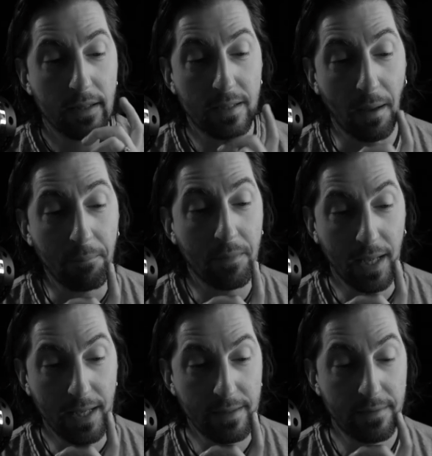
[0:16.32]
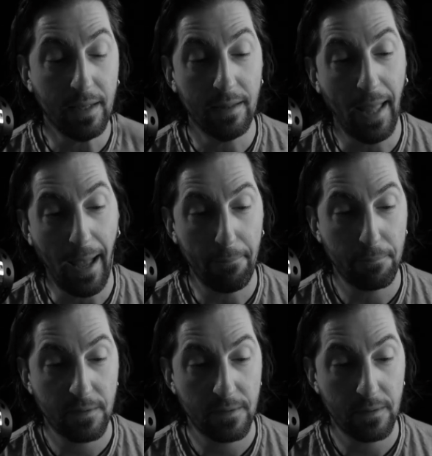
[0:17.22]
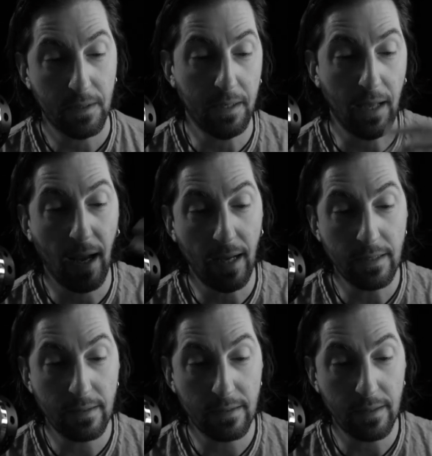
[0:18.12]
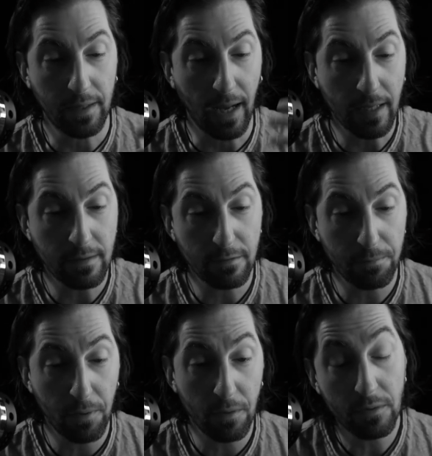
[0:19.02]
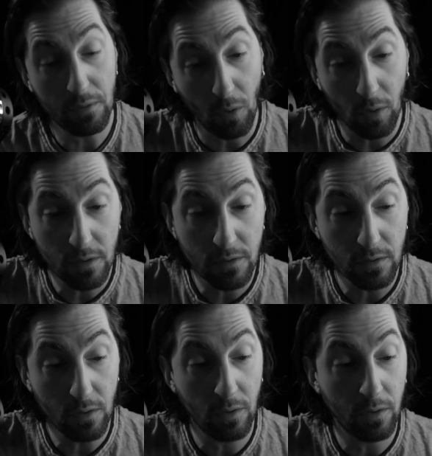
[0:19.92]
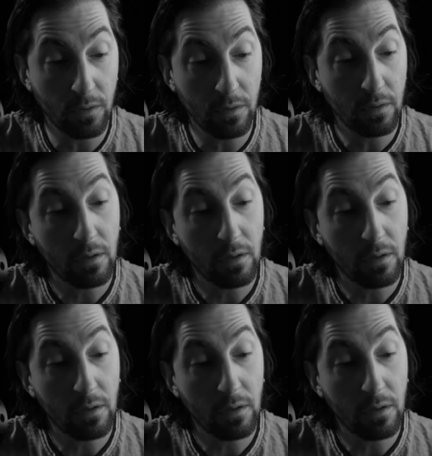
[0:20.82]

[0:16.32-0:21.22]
Some days elapsed, and ice and icebergs all astern,